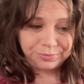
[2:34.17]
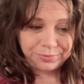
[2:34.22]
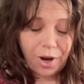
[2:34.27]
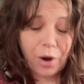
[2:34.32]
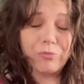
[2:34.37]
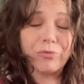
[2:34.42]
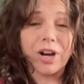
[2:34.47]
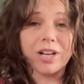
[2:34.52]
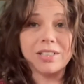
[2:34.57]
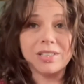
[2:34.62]

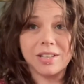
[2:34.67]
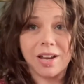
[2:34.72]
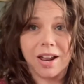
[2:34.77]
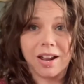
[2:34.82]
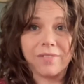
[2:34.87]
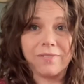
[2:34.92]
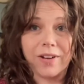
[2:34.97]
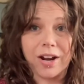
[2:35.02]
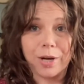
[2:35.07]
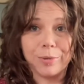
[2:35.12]
red
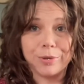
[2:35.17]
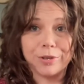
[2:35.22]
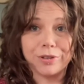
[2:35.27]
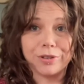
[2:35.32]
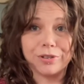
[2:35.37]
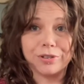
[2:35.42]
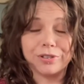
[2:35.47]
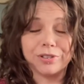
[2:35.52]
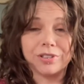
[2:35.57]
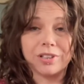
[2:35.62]
stag
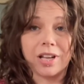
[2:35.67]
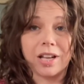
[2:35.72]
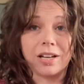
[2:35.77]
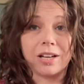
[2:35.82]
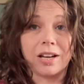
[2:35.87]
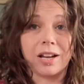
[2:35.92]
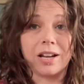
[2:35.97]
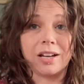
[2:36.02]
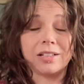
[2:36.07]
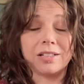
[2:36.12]
fibers
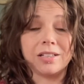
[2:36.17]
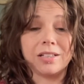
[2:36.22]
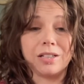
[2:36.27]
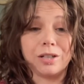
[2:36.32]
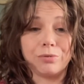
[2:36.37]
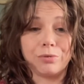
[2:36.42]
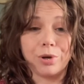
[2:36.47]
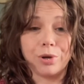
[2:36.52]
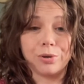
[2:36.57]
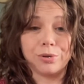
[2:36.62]
and
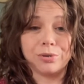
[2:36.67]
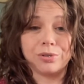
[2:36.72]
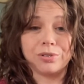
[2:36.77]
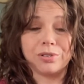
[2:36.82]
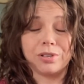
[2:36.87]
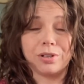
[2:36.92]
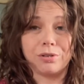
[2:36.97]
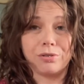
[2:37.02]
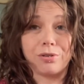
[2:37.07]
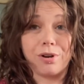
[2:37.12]
antique rose.
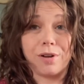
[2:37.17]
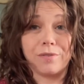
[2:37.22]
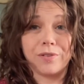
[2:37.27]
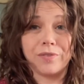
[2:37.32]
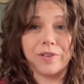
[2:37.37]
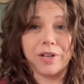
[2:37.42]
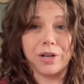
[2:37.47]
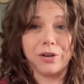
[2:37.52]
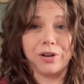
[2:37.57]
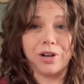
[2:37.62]
They're croft
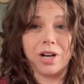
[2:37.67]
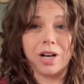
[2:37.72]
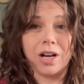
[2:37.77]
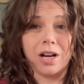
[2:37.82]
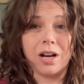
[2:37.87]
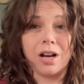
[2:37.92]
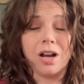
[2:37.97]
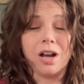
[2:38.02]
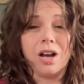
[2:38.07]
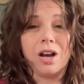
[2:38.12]

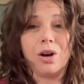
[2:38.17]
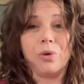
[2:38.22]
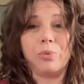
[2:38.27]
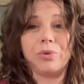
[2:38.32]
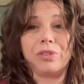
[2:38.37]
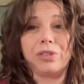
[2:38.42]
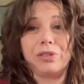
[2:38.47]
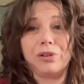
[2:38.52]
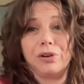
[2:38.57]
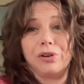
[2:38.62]
fingering
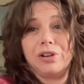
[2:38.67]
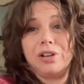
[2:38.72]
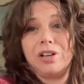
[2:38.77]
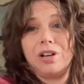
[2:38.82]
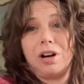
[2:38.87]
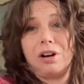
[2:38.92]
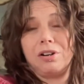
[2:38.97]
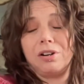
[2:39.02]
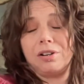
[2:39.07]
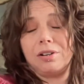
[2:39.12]
with 30
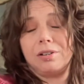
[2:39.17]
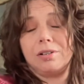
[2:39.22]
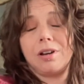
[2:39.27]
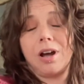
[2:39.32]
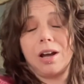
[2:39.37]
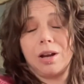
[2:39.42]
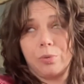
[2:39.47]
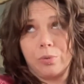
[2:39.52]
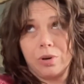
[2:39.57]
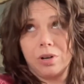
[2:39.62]

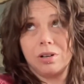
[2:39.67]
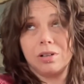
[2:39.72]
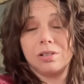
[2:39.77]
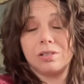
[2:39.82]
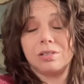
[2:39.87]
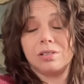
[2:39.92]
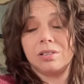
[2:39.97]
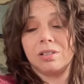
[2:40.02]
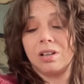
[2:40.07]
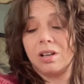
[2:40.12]
dye works,